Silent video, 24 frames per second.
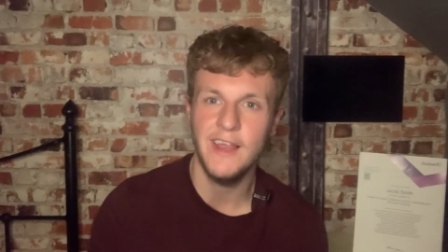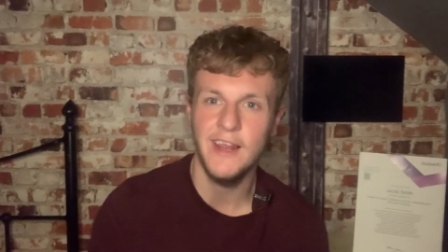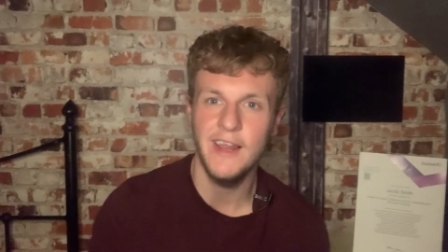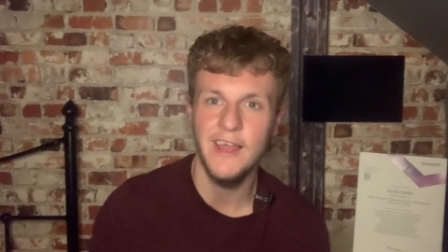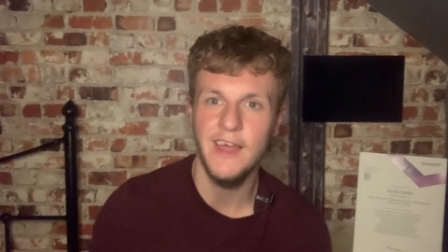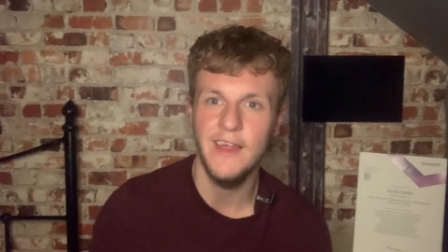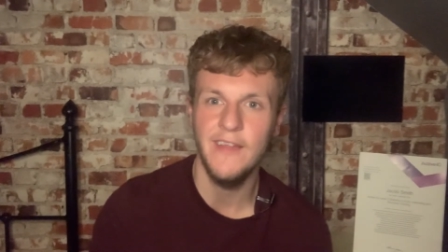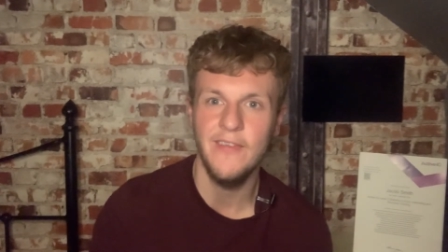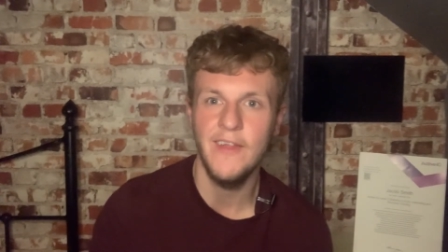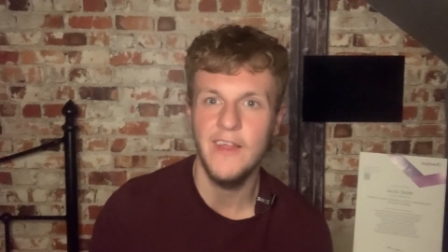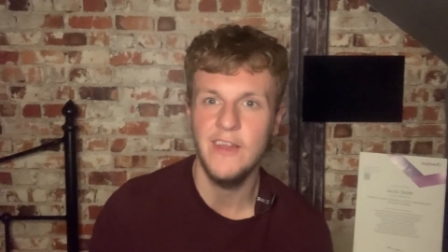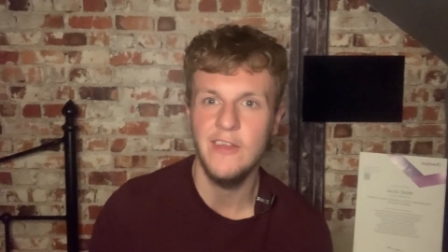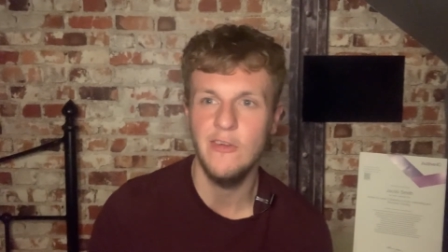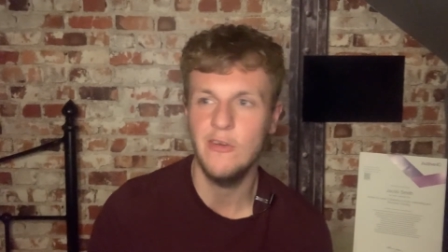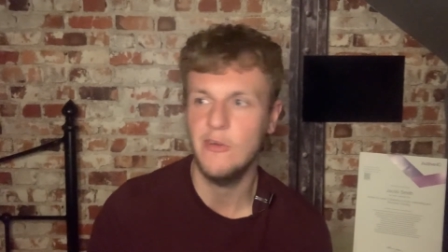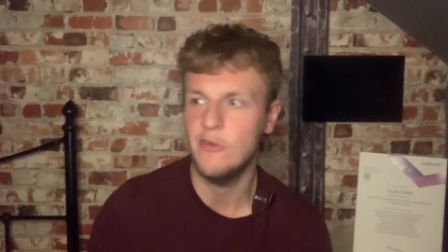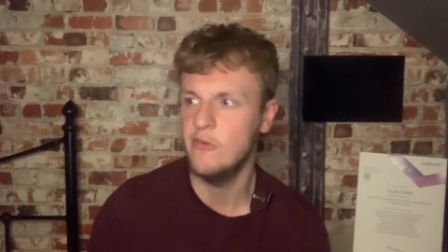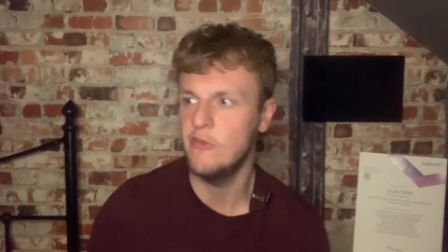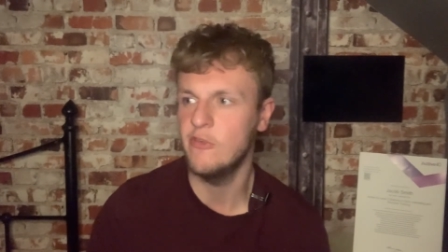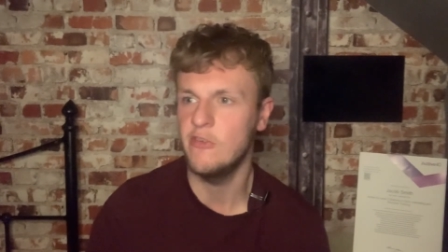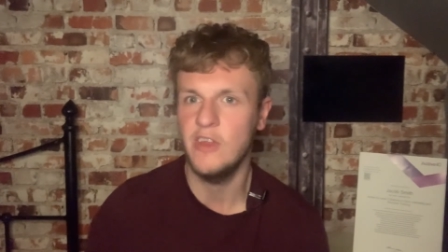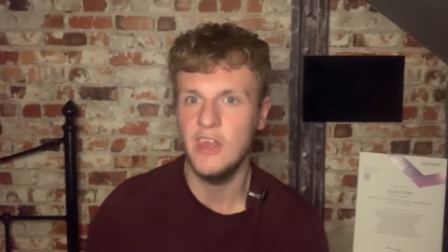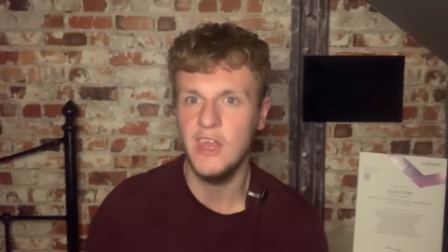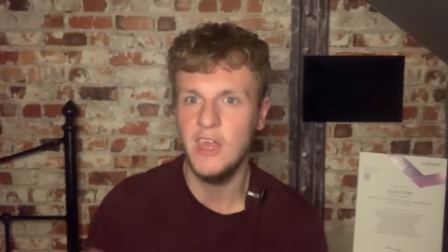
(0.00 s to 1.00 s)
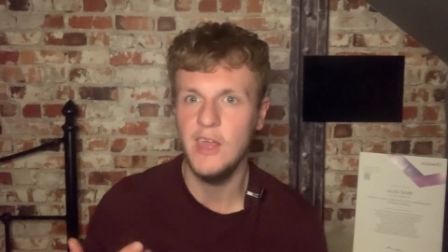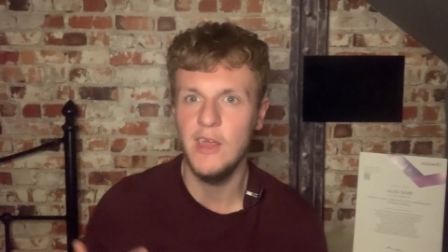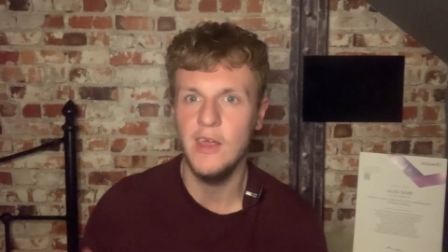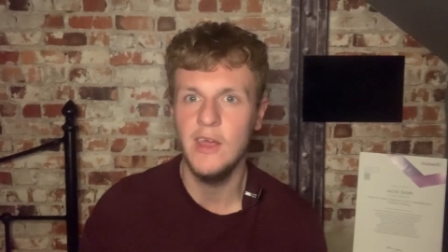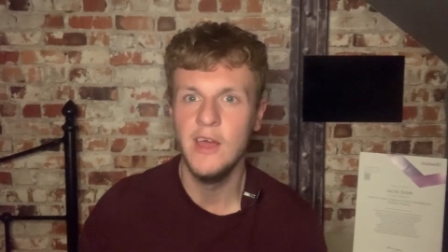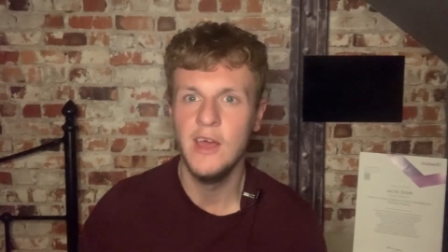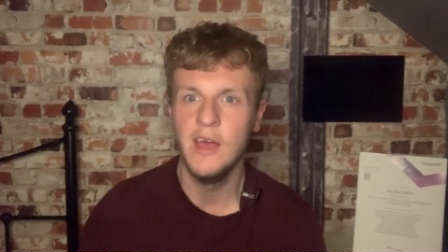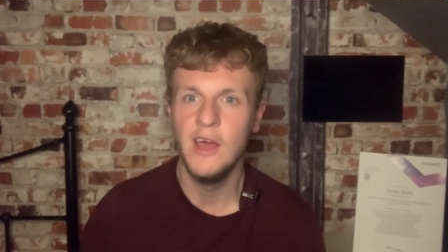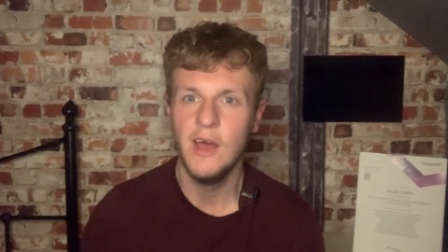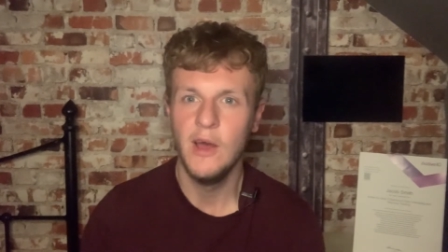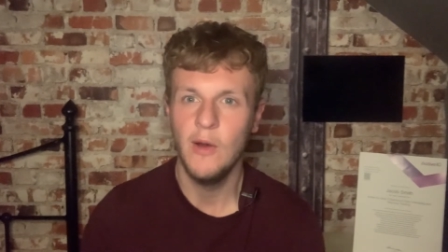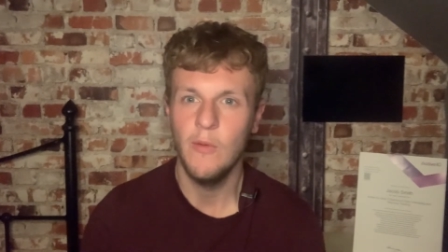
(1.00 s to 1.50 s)
it and then you can just eat
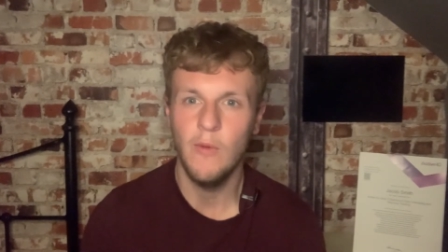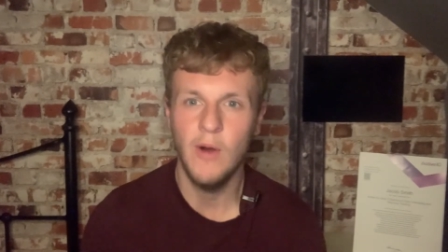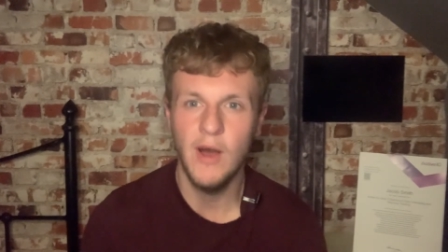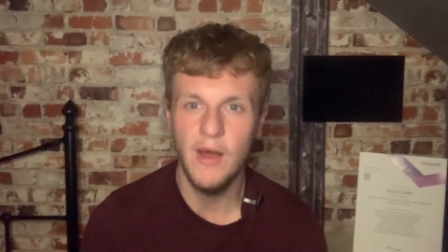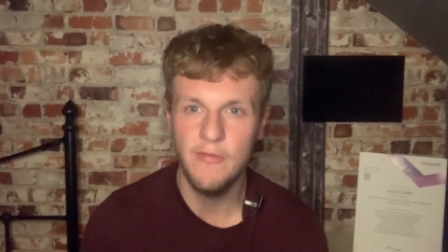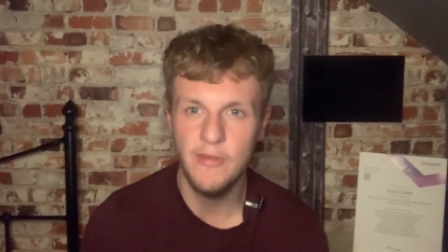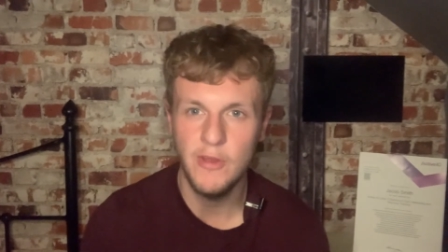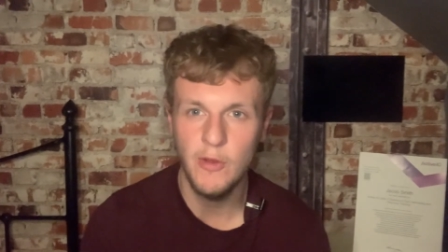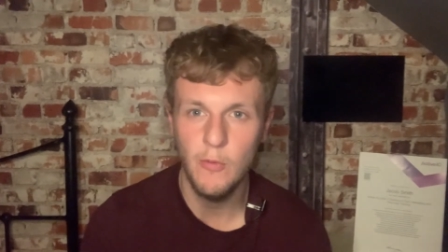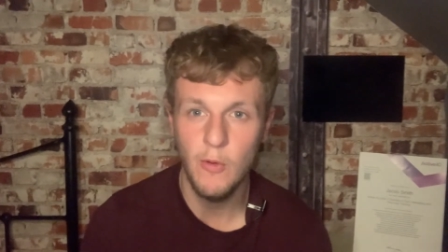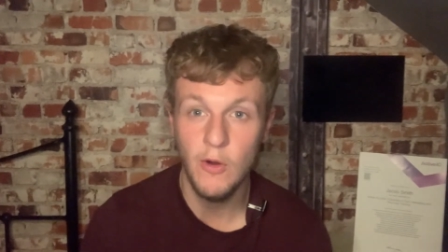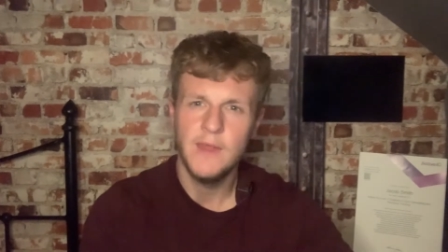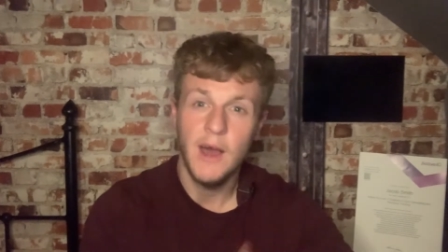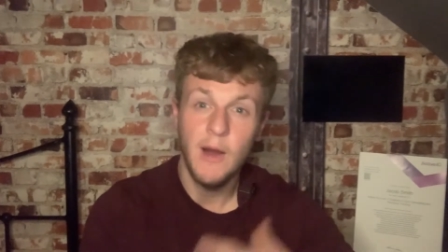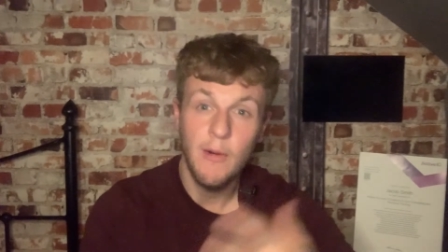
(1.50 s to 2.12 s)
whatever you want.